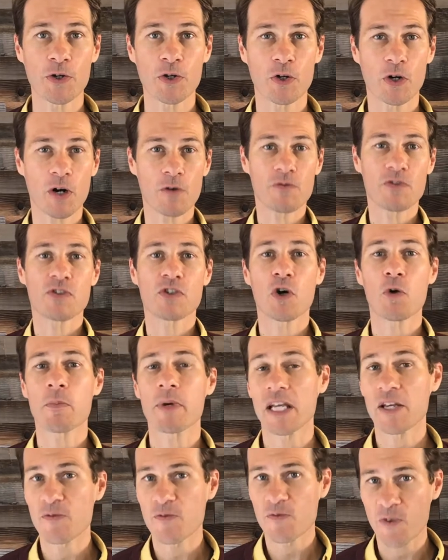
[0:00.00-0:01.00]
of so
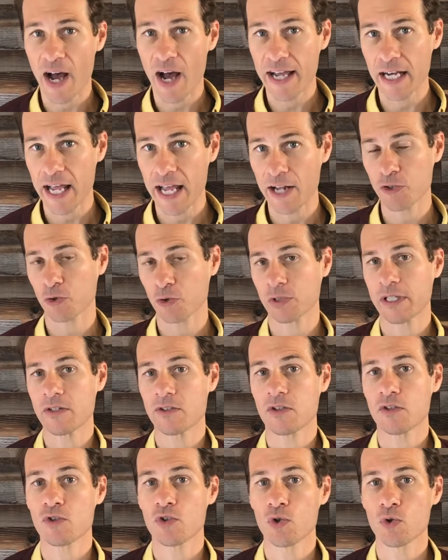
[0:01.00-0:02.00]
many financial
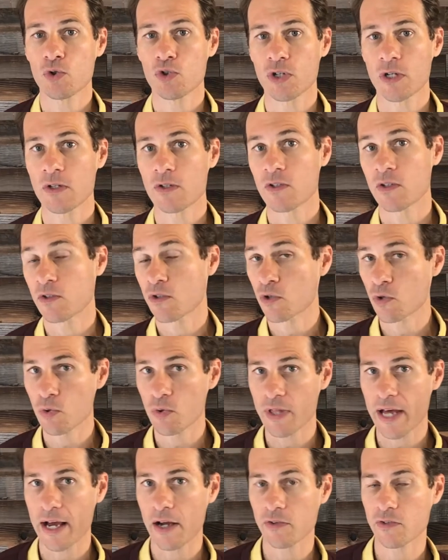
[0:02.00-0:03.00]
institutions in
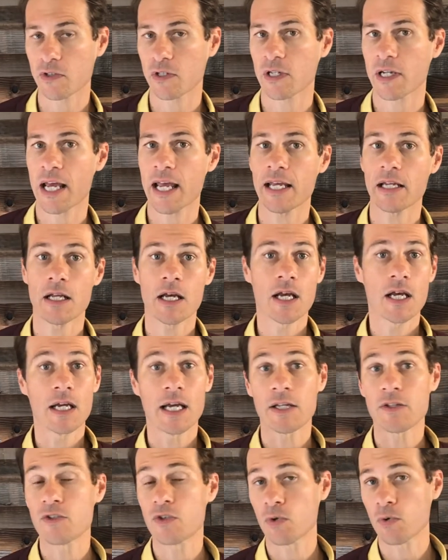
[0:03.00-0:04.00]
2008
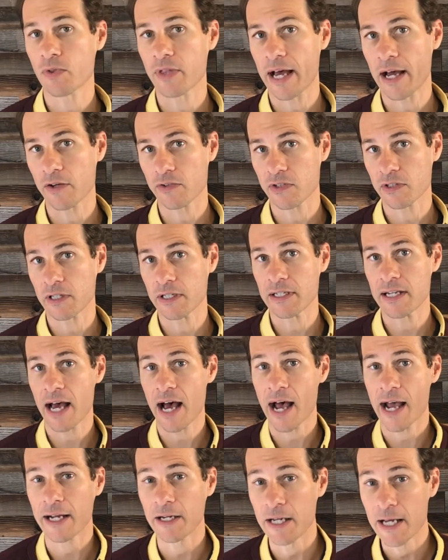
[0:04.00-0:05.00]
and
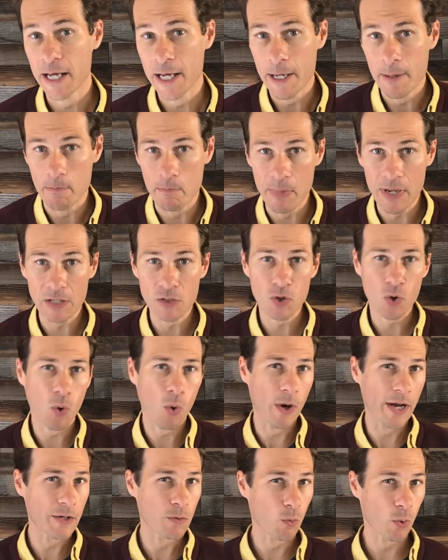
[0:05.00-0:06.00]
2009,
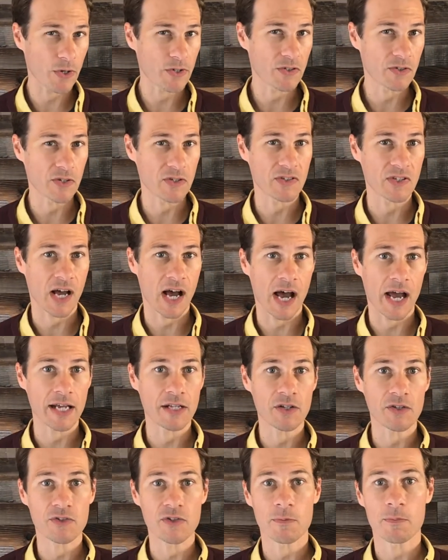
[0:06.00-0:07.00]
Bitcoin was
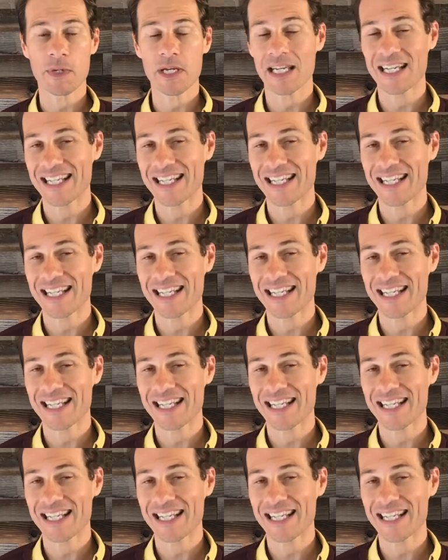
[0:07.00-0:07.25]
designed to be